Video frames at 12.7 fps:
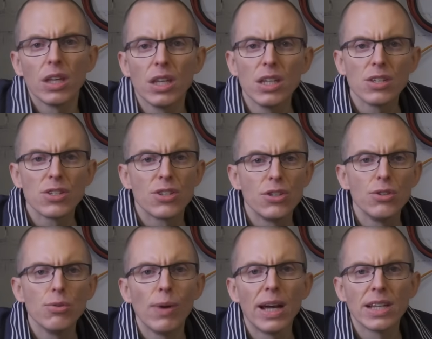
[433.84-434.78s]
Each
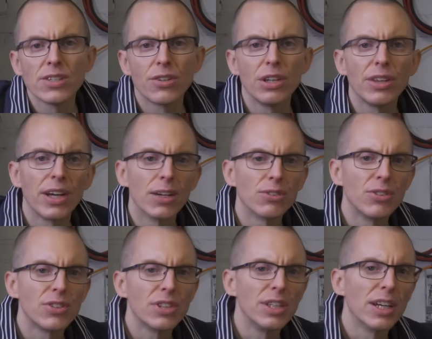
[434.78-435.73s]
U S three thousand
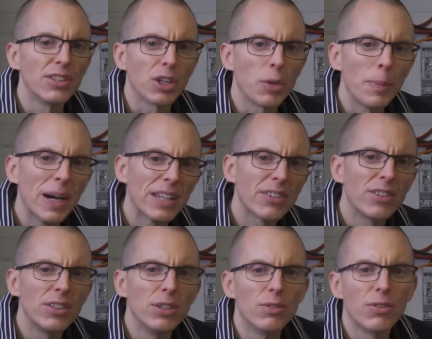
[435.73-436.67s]
C has a
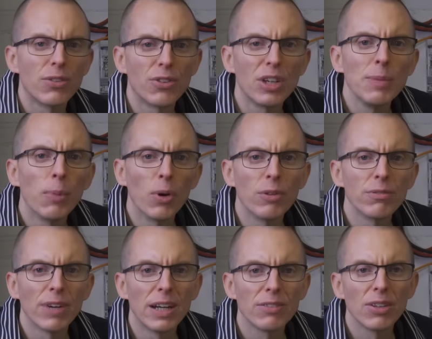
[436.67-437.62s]
capacity of three point
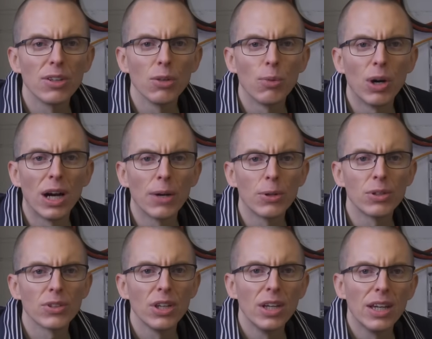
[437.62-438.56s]
five kilowatt
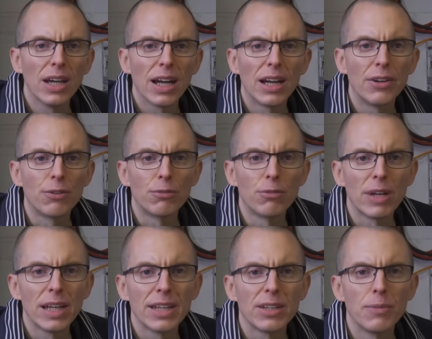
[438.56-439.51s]
hours and a
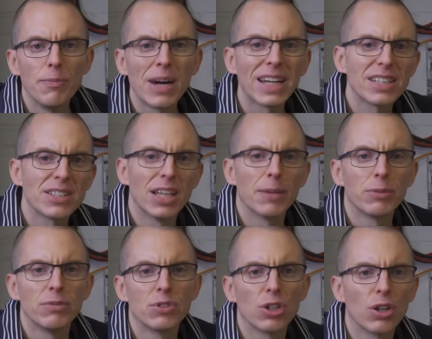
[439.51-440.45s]
rated max depth
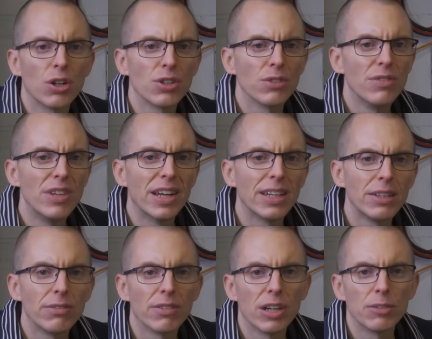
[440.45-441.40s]
of charge of
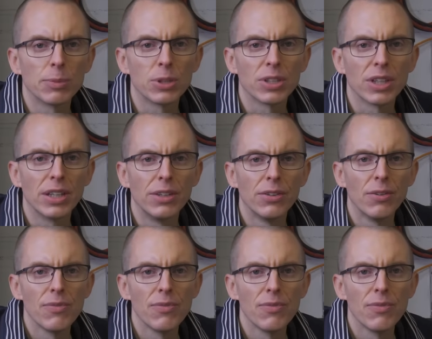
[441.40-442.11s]
ninety-five percent.